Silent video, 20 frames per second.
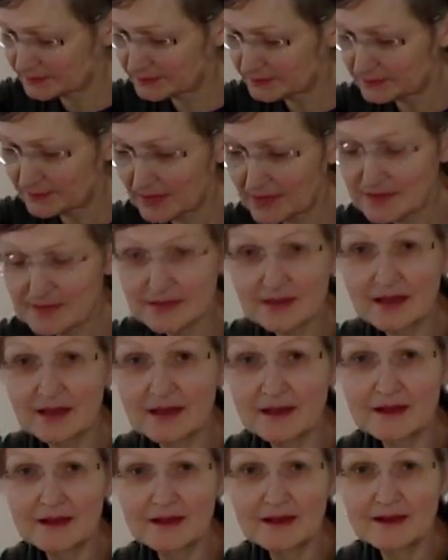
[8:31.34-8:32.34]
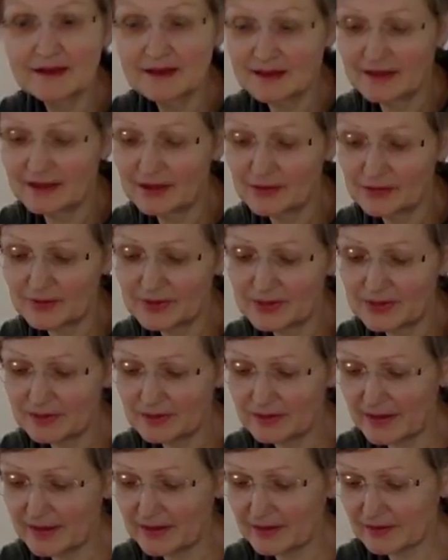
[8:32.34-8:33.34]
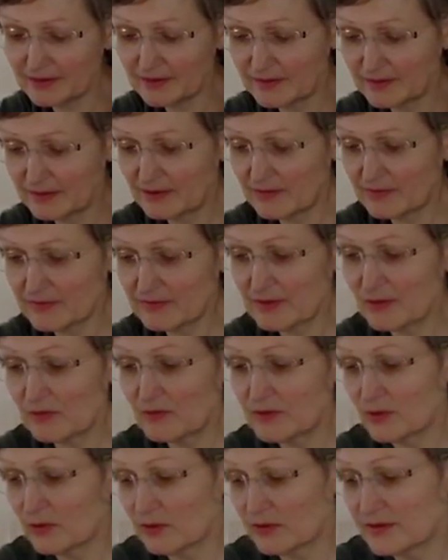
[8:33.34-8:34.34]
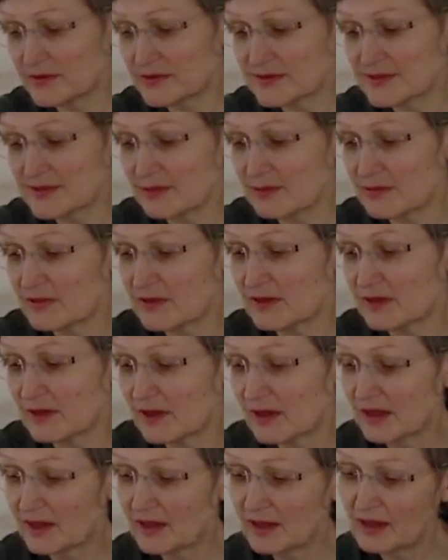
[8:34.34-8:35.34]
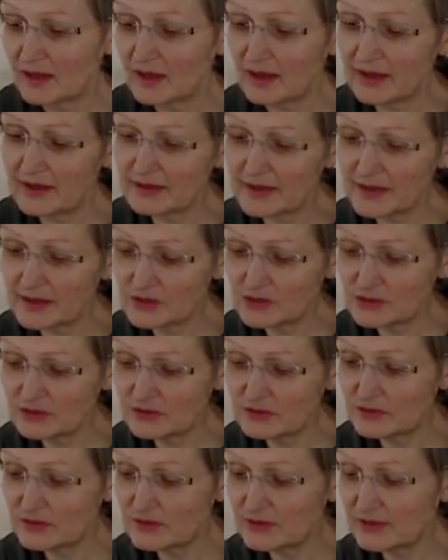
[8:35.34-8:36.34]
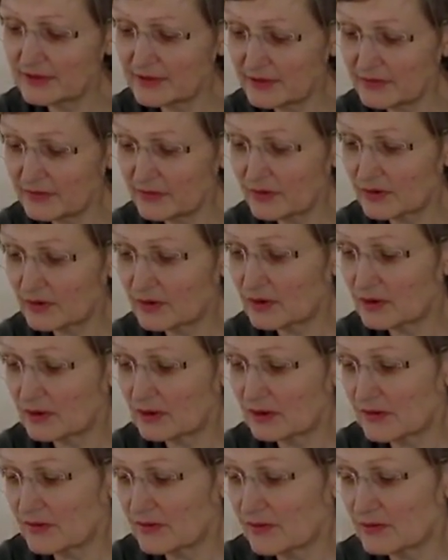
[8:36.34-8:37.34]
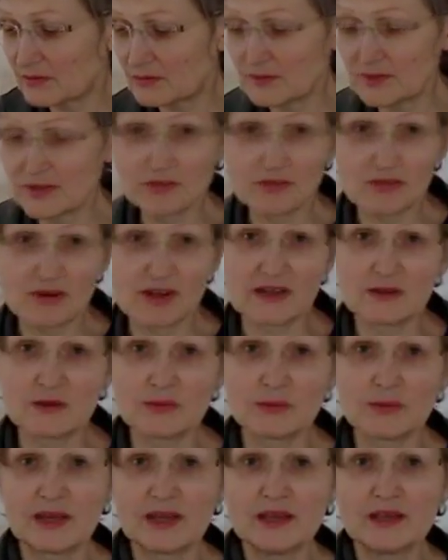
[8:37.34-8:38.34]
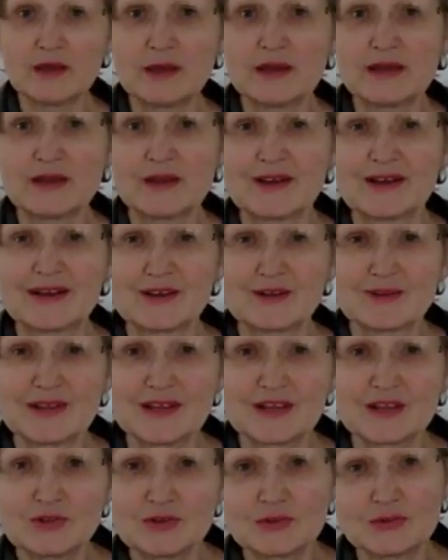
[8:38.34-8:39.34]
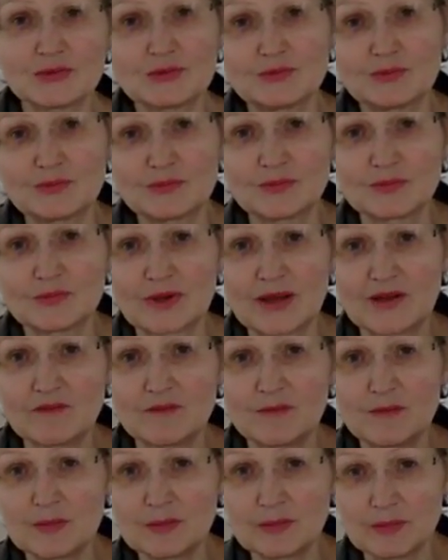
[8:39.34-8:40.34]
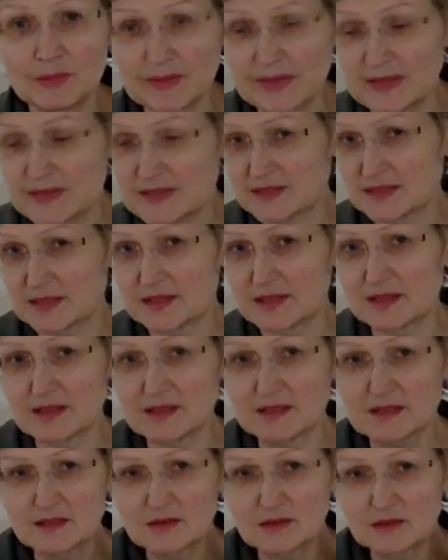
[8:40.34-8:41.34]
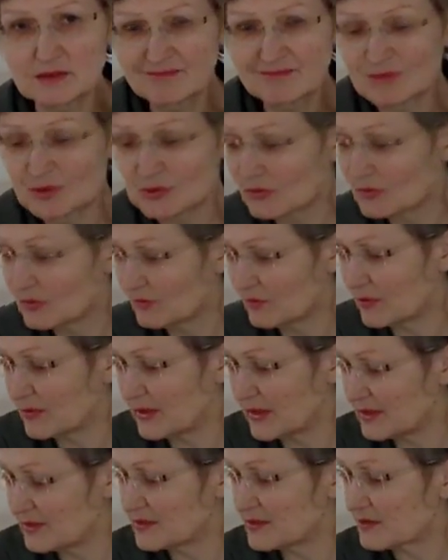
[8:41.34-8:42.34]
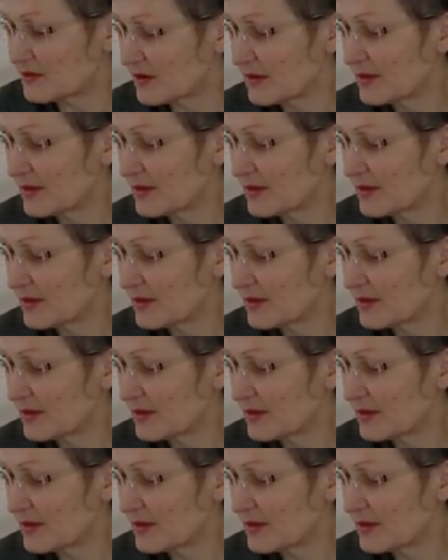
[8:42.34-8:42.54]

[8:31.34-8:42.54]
Because I really like, if someone orders something, I like to deliver the read right away. I don't like to have people waiting, and it's not good for me either.